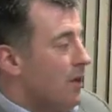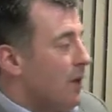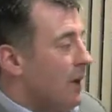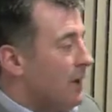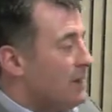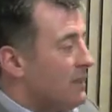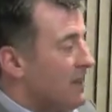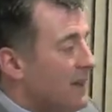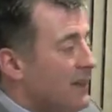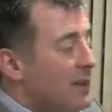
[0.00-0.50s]

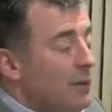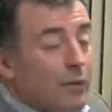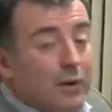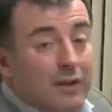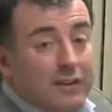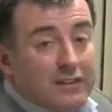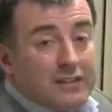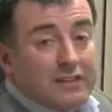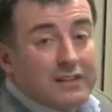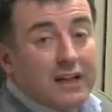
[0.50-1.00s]
exactly where
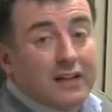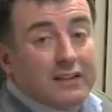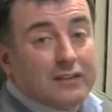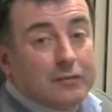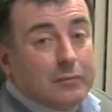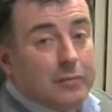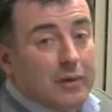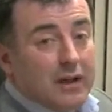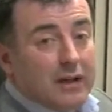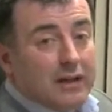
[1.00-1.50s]
the site
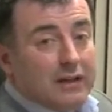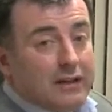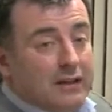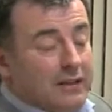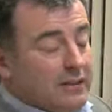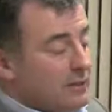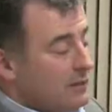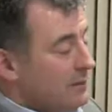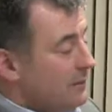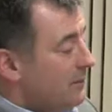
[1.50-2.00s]
of pain
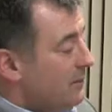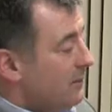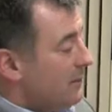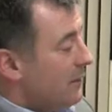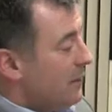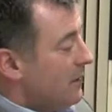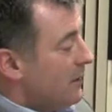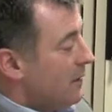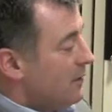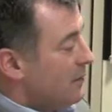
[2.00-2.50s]
is.
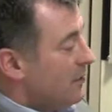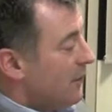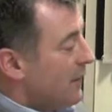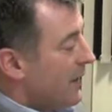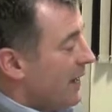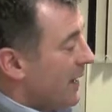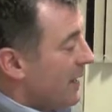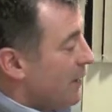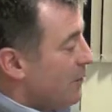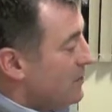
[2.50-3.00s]
It's on the
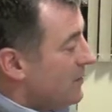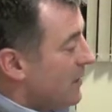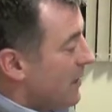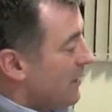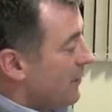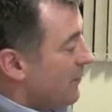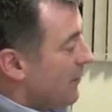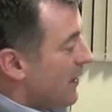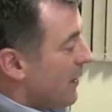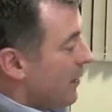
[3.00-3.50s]

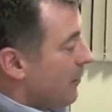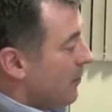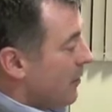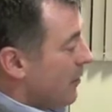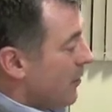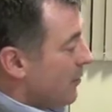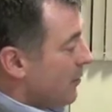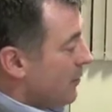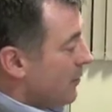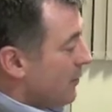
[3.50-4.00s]
outside of the
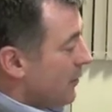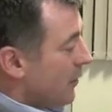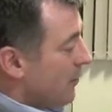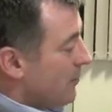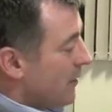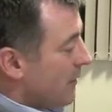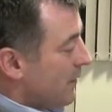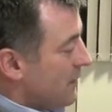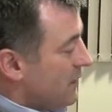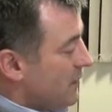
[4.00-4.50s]
elbow
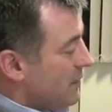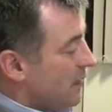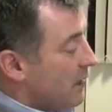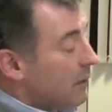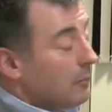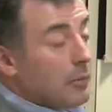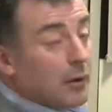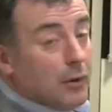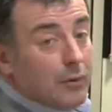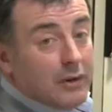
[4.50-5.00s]
around this little
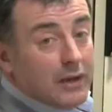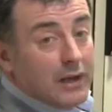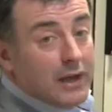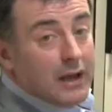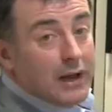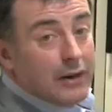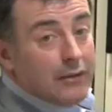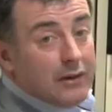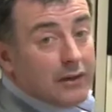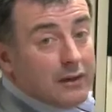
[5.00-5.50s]
bony
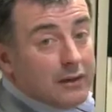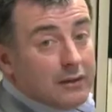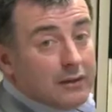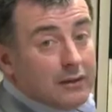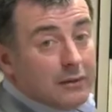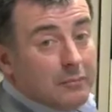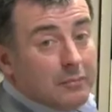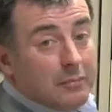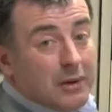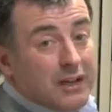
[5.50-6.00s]
area,
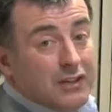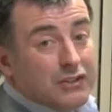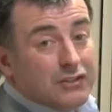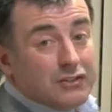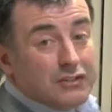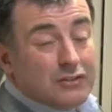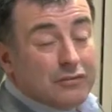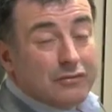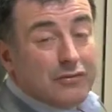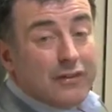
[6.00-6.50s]
and
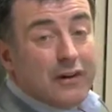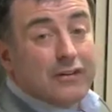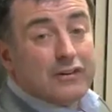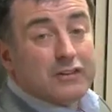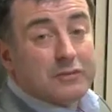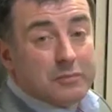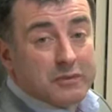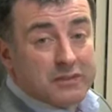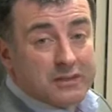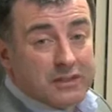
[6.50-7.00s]
patients are very
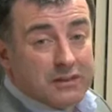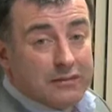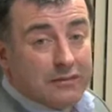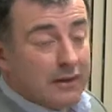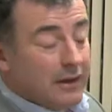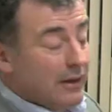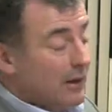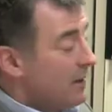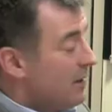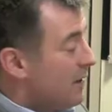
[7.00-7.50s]

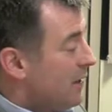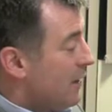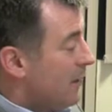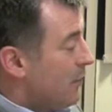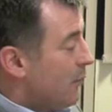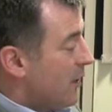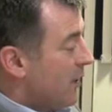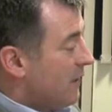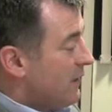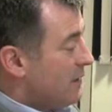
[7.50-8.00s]
specific
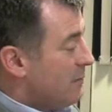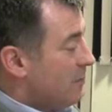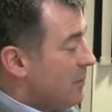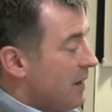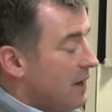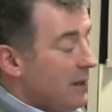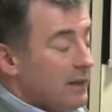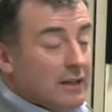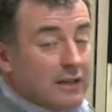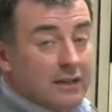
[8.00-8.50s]
in where this
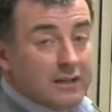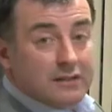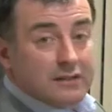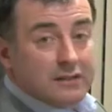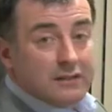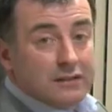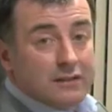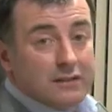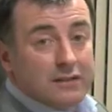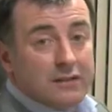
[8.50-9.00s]
pain is,
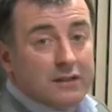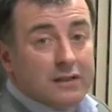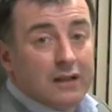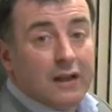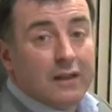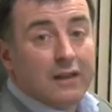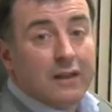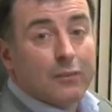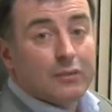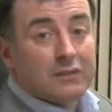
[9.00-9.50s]

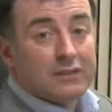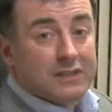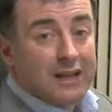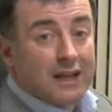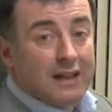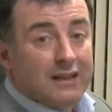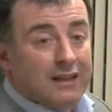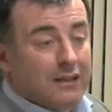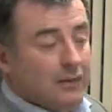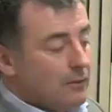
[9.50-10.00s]
and they will
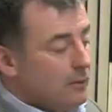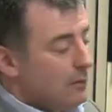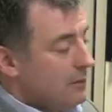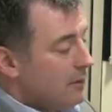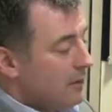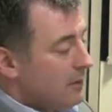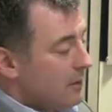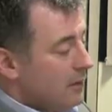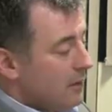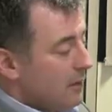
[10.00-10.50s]
tell you
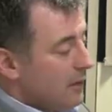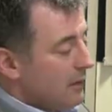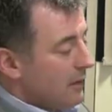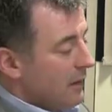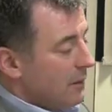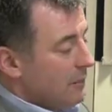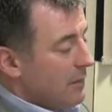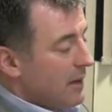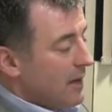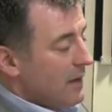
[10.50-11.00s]

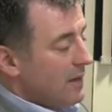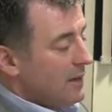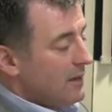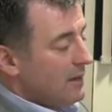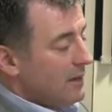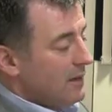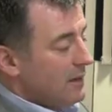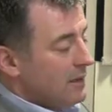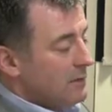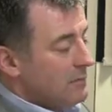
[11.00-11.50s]
that
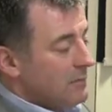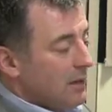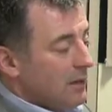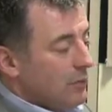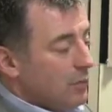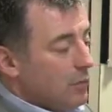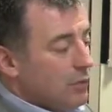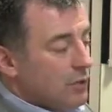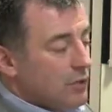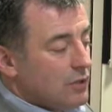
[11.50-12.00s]
pain is made
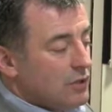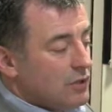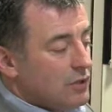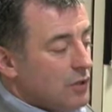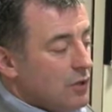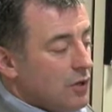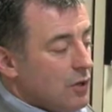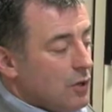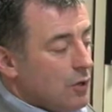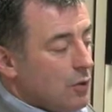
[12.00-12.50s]
worse
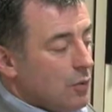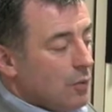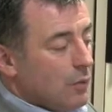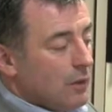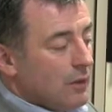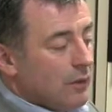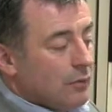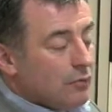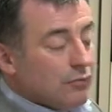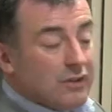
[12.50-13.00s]

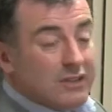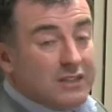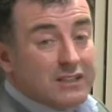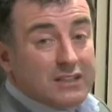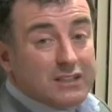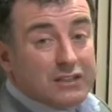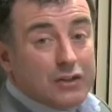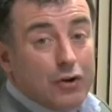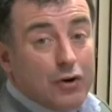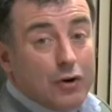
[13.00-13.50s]
when the wrist
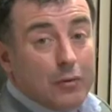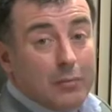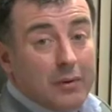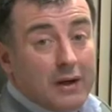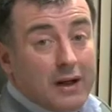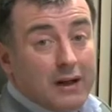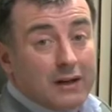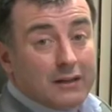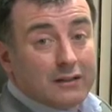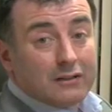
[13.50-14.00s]
is cocked
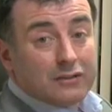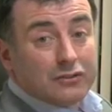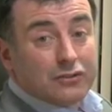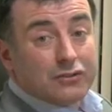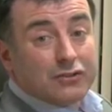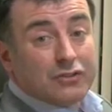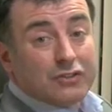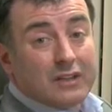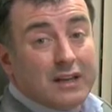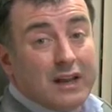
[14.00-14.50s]
back,
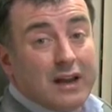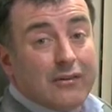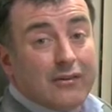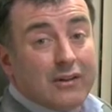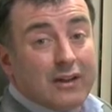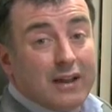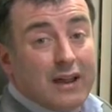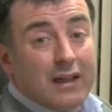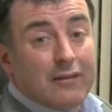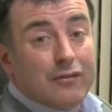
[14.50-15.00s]
such as
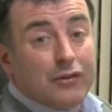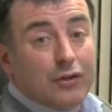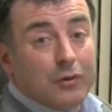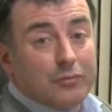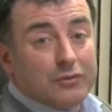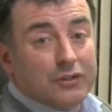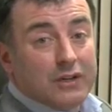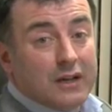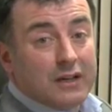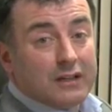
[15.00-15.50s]
carrying heavy
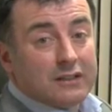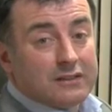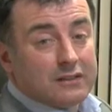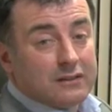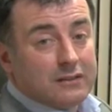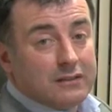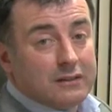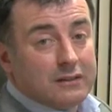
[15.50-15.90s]
objects.